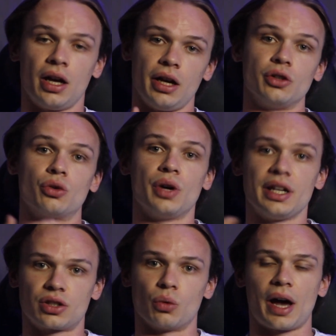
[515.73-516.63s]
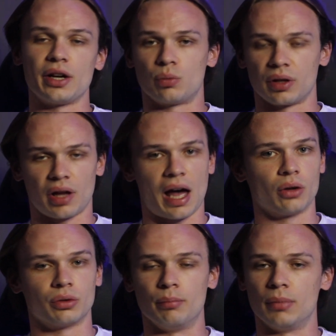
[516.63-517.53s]
increase the weight
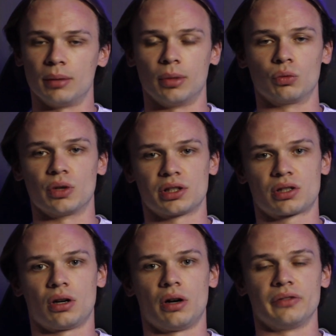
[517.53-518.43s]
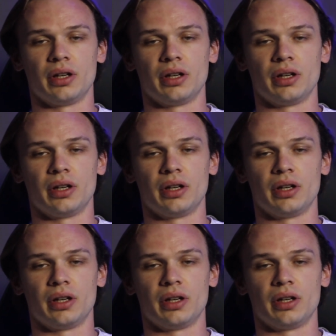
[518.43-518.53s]
without minimal risk of